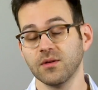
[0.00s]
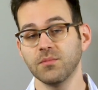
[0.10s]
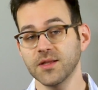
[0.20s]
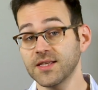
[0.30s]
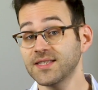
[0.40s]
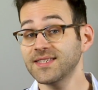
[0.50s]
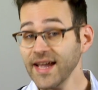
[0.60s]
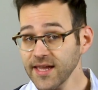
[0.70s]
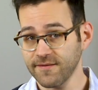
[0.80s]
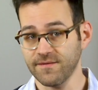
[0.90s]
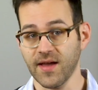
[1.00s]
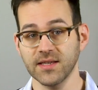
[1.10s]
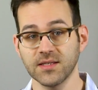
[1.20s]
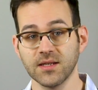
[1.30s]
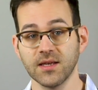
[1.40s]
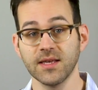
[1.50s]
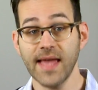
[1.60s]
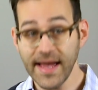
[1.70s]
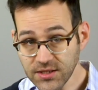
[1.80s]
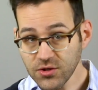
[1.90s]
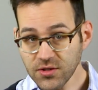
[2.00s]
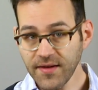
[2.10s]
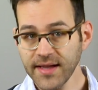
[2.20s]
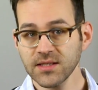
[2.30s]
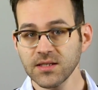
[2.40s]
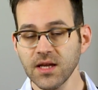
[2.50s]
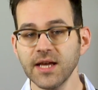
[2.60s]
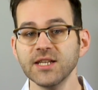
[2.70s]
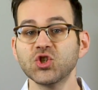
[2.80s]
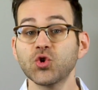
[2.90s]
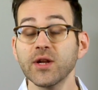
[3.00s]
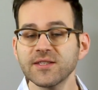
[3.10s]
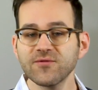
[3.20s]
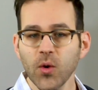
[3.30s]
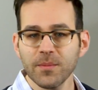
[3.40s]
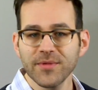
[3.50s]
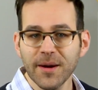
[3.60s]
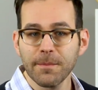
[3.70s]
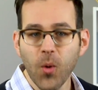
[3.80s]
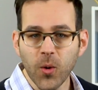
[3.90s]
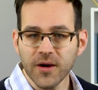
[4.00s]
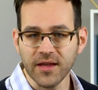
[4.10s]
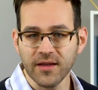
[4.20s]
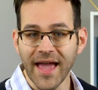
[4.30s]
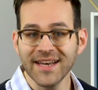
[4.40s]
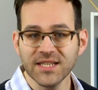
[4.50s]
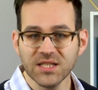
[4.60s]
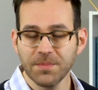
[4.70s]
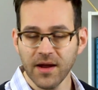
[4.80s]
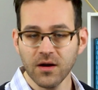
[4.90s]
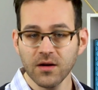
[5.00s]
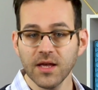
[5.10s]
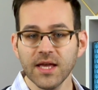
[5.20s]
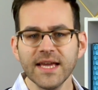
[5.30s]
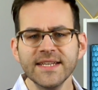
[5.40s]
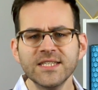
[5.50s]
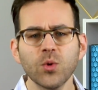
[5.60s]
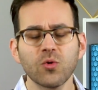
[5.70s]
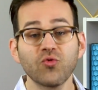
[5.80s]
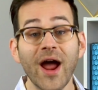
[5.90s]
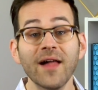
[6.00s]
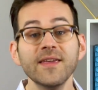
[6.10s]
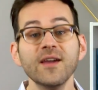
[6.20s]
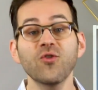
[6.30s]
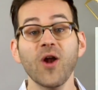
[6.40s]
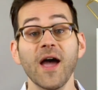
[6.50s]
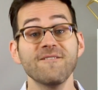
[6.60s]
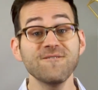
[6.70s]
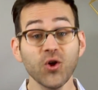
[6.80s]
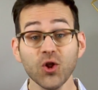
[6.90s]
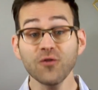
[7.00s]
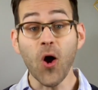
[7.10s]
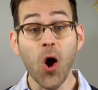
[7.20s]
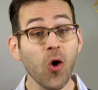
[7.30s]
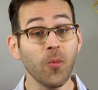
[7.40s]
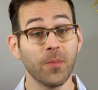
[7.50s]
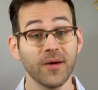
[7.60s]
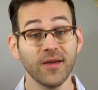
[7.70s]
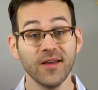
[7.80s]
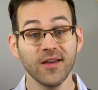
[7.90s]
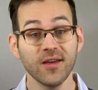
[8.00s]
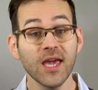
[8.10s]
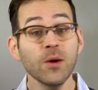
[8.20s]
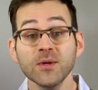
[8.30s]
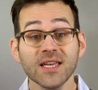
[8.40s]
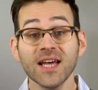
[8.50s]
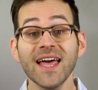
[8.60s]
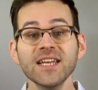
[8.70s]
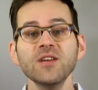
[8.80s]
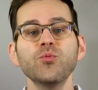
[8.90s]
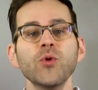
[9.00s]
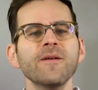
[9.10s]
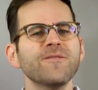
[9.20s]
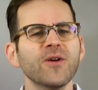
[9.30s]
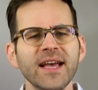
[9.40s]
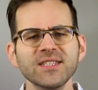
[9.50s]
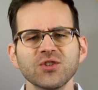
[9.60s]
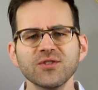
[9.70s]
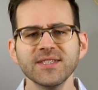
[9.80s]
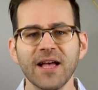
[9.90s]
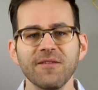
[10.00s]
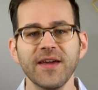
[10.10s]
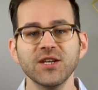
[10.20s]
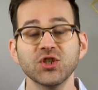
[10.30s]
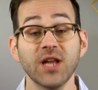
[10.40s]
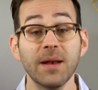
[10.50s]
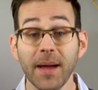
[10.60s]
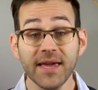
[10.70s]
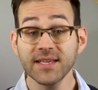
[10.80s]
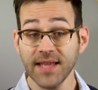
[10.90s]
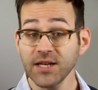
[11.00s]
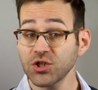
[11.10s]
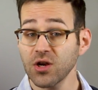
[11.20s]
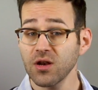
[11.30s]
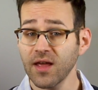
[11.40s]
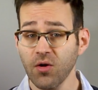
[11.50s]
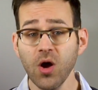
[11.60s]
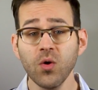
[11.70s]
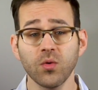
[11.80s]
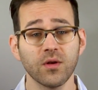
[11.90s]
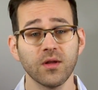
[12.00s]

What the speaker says: But the second fast, Esther's fast, transformed their mourning and despair into a rallying cry full of hope. It was a collective prayer for Esther's salvation and by extension their own.